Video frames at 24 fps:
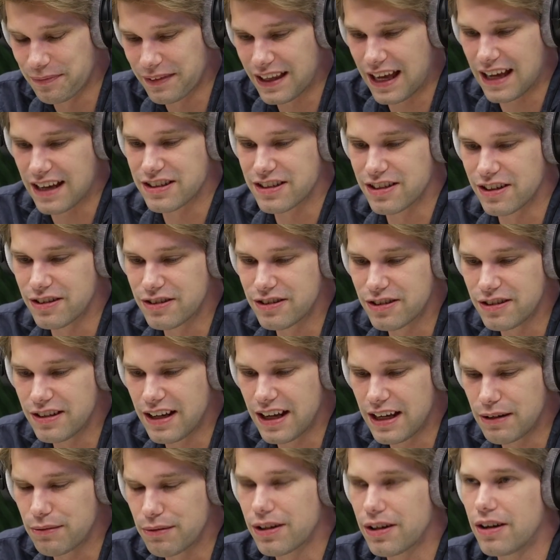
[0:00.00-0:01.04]
So
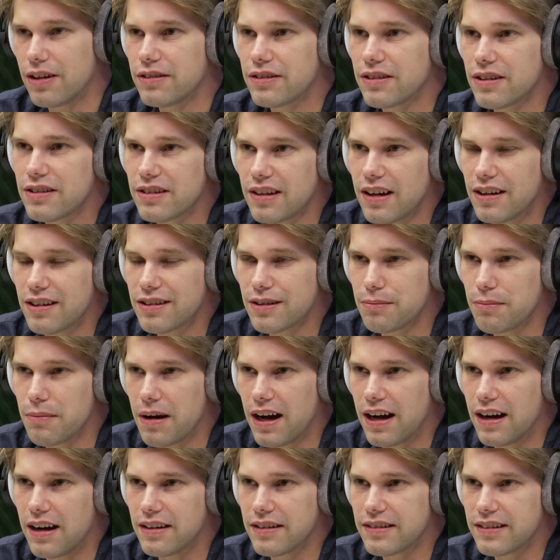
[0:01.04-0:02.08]
today we're going to talk
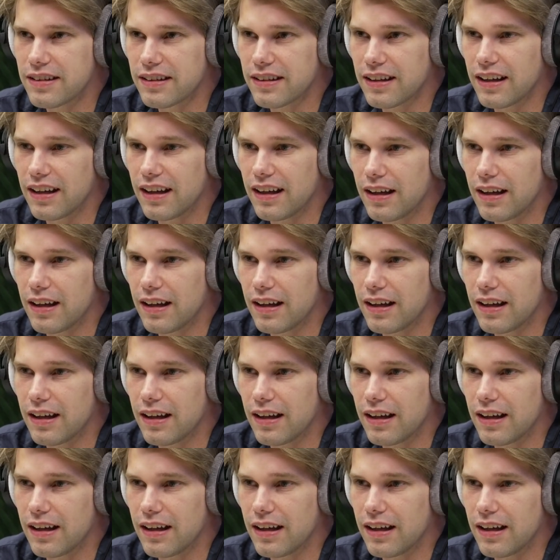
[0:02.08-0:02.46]
about